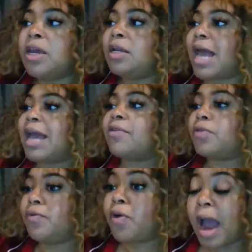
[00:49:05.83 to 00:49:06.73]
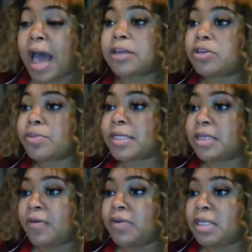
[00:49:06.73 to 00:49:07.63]
like I use
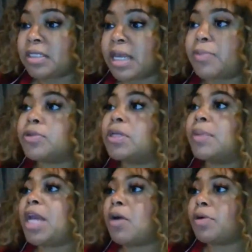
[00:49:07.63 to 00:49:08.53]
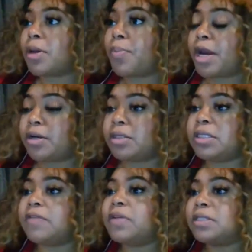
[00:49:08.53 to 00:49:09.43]
myself as an example. Some of y'all will compare
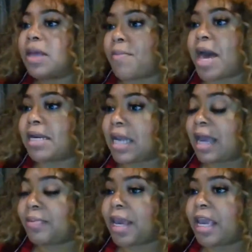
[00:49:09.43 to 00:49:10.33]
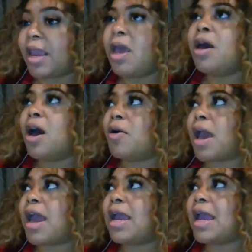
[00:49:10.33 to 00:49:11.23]
yourself to somebody like me.
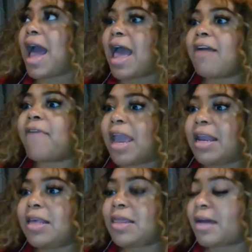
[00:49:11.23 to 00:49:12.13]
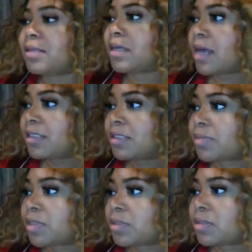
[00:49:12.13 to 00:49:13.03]
Okay, I have 80,000
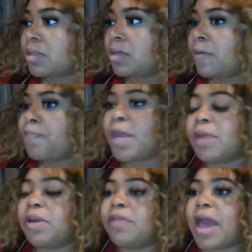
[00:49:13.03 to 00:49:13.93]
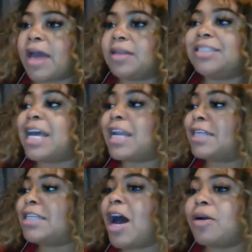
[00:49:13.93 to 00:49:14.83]
customers that we've had. Shout
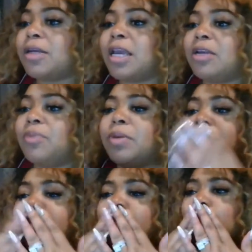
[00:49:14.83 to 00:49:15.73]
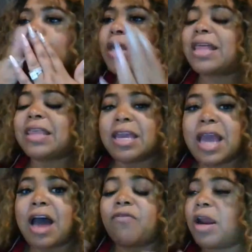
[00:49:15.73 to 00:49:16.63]
out to all the Kingdom members. And I thank
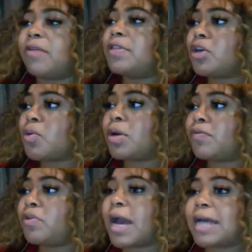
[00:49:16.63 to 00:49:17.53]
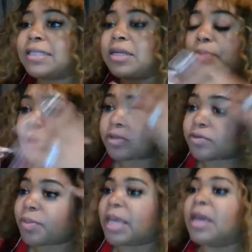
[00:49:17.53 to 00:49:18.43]
God for every single one of you guys that have purchased
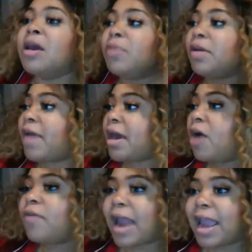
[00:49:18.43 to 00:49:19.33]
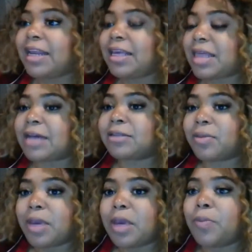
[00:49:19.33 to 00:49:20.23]
from me. We've had over 80,000
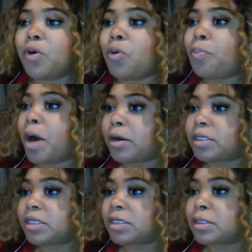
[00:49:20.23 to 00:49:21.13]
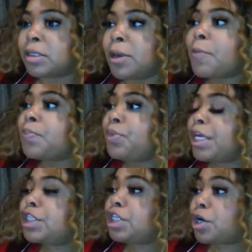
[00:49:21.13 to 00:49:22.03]
people purchase
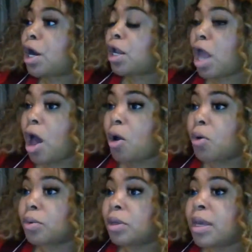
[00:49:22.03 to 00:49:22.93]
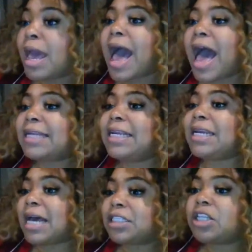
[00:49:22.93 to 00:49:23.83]
this year alone. I did
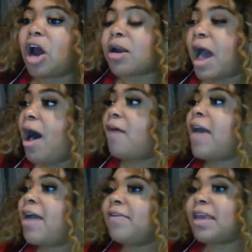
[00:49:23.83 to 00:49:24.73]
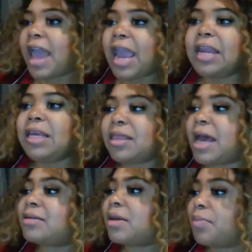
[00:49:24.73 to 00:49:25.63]
not start off having
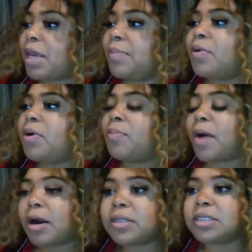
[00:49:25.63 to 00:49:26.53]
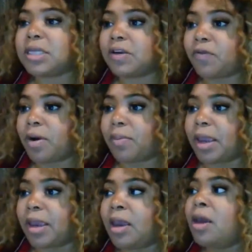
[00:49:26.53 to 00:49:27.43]
80,000 people purchasing from
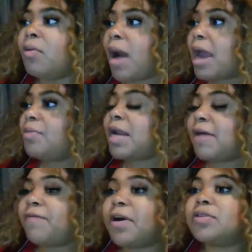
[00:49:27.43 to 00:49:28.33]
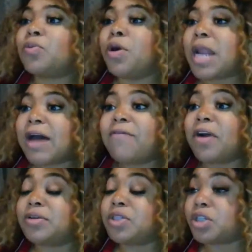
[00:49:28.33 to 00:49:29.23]
me, right? When I
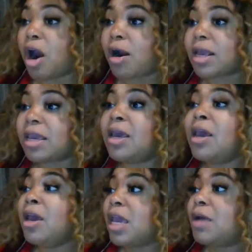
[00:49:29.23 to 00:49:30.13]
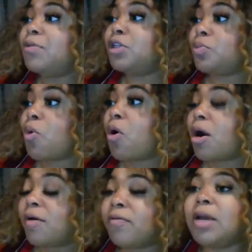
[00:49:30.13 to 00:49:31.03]
first started, it was
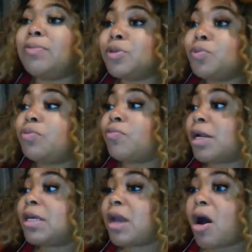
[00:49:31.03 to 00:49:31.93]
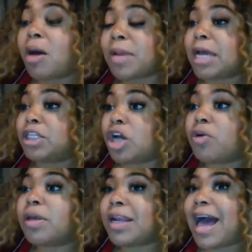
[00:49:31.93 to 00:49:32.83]
really, y'all, I'm not
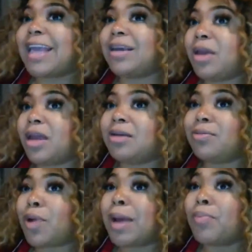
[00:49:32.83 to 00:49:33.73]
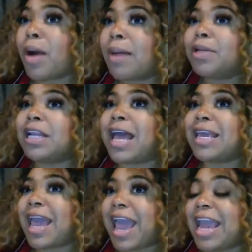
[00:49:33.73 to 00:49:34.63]
joking, like probably
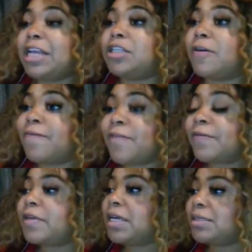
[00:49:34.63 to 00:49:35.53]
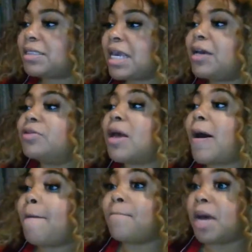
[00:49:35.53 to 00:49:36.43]
like 8 to 15 sales
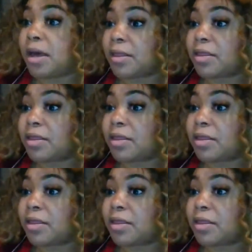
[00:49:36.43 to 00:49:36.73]
a month